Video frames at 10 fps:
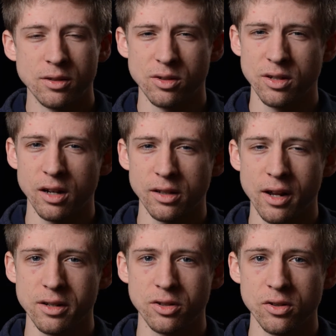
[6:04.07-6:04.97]
So there's not a
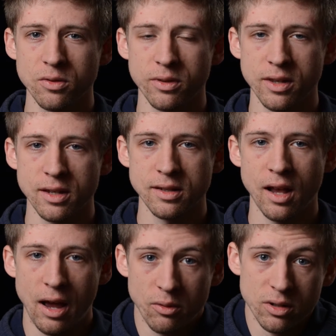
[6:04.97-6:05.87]
lot of juice with this.
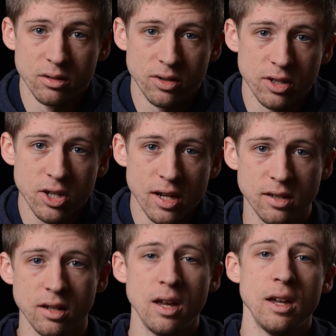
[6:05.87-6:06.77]
I would
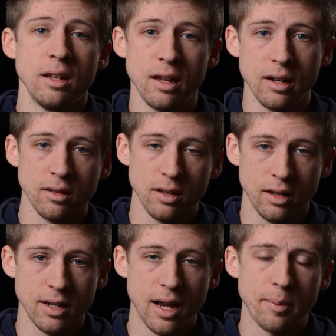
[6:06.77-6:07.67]
suggest getting
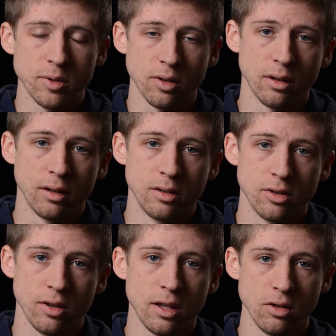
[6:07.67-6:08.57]
the adapter
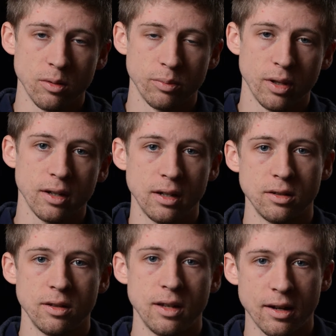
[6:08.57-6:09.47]
so that you can plug it
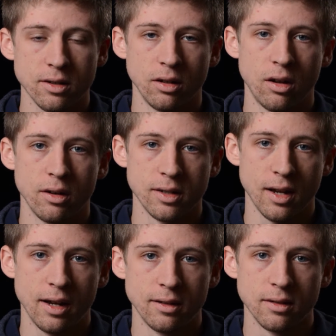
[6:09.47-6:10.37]
into the XLR
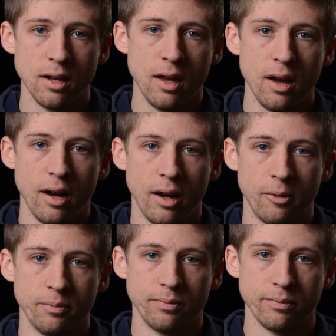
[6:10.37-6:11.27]
sides,
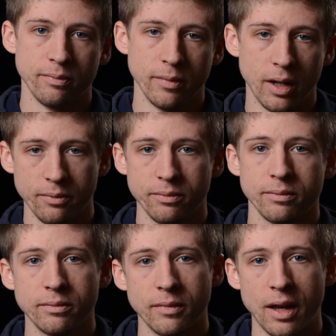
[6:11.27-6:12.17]
but
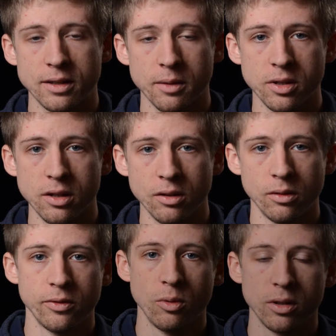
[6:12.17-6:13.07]
that's up to you
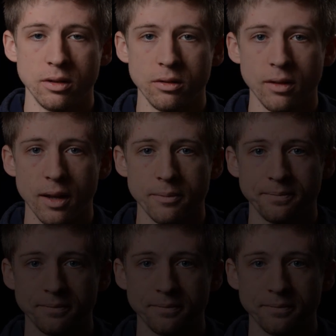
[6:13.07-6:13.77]
if you want to do that.